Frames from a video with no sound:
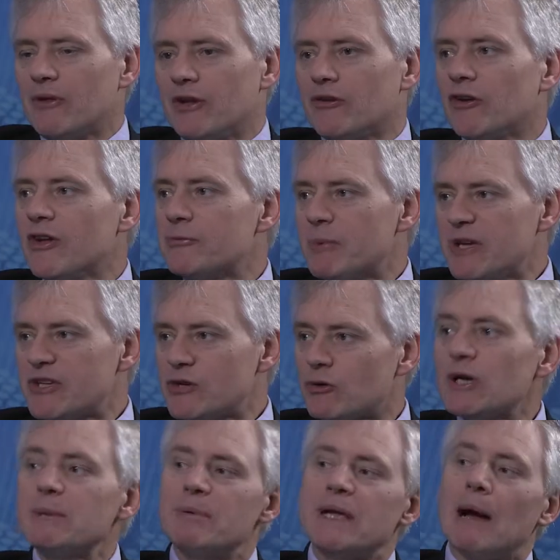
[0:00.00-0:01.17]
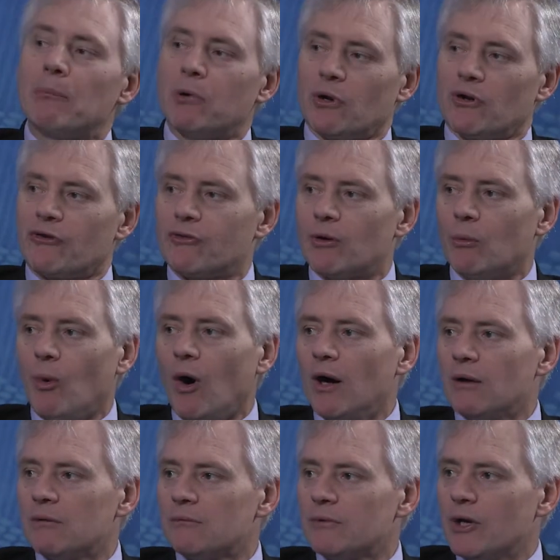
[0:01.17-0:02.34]
of things. It's been creeping up on us for a
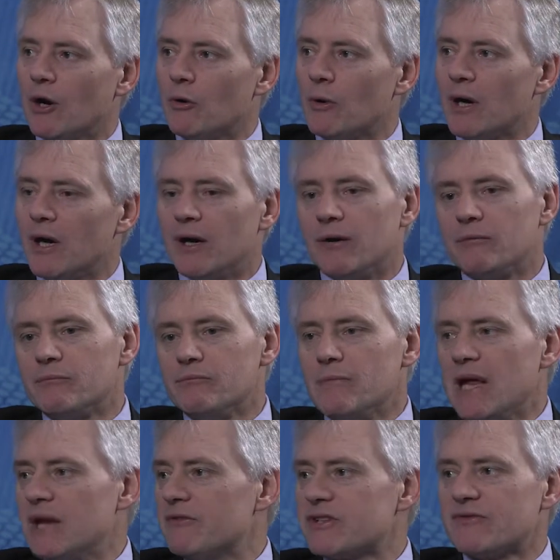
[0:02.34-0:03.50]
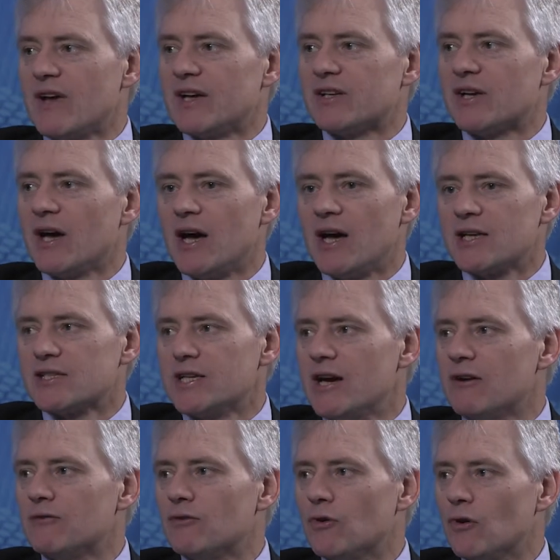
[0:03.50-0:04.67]
while. You know, uh, many of us have had cars
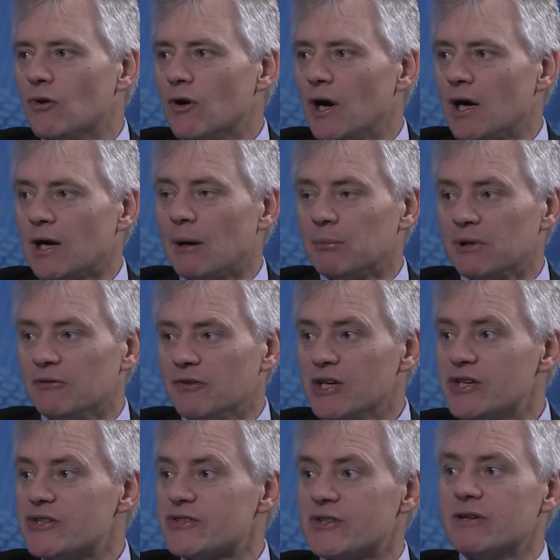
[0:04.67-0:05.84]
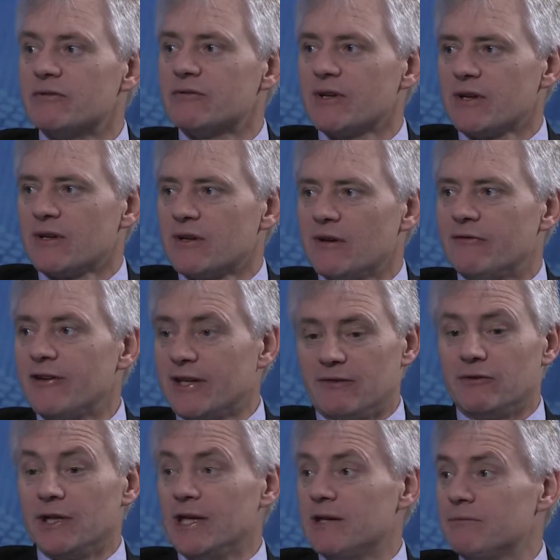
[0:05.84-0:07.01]
now for a couple of years that have
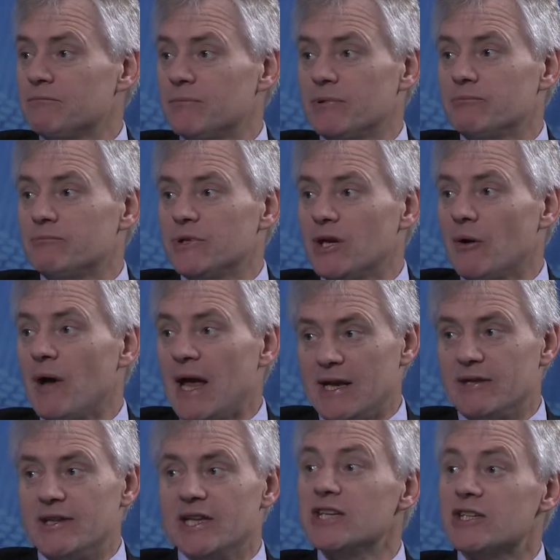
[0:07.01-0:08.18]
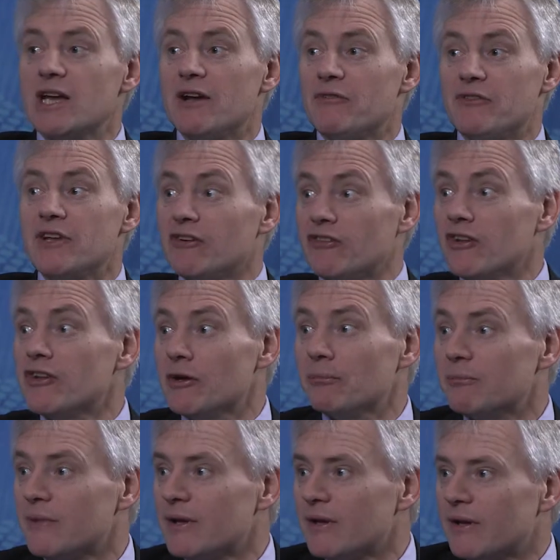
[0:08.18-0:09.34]
effectively, you know, had the Internet of Things in them.
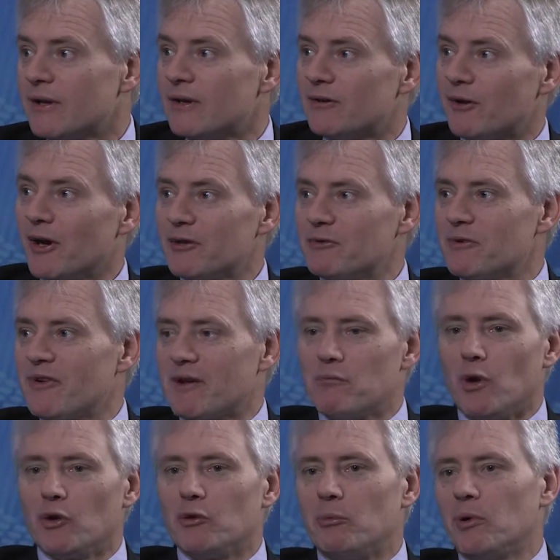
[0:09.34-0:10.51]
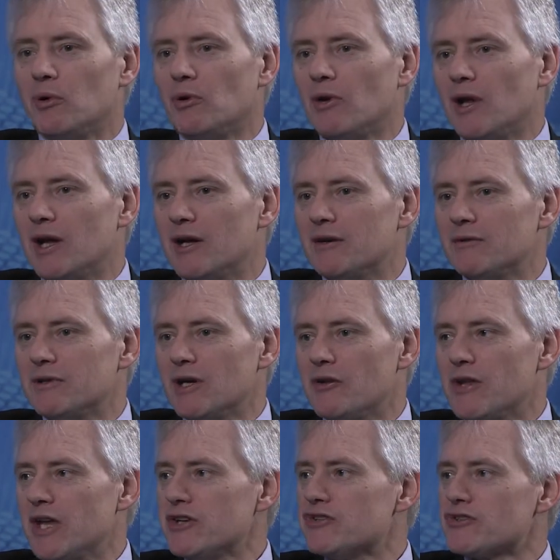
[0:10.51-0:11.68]
Right right? We've had multiple, uh, you know,
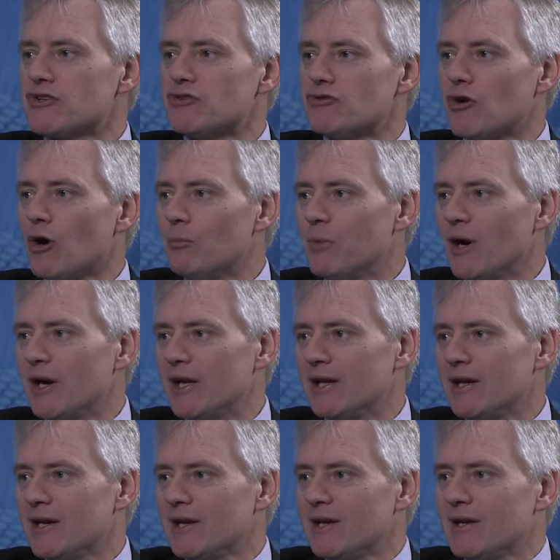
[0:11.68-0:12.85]
the engine's controlled by an